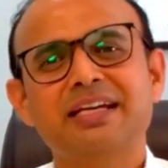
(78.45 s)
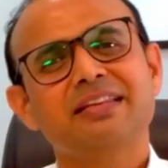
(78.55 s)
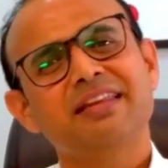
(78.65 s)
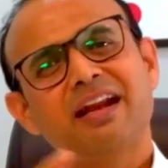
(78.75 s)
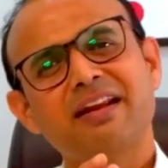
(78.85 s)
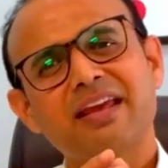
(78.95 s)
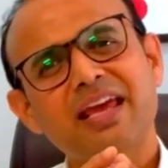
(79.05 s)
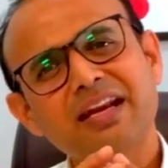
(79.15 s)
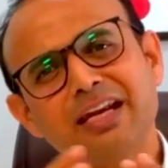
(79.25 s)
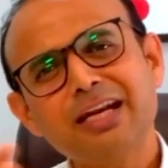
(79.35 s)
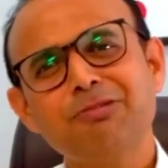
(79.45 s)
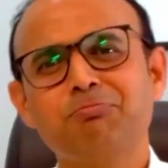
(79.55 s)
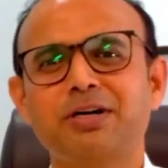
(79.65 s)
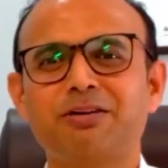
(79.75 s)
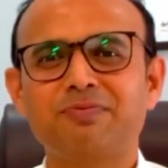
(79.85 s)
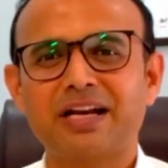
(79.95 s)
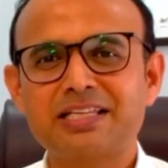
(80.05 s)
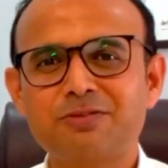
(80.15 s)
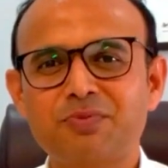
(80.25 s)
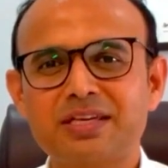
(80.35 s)
There are n number of
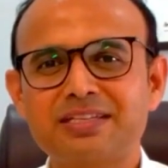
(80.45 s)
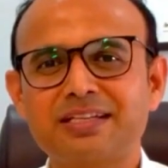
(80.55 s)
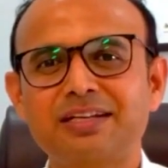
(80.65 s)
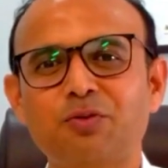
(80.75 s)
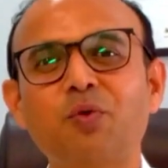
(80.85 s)
classification.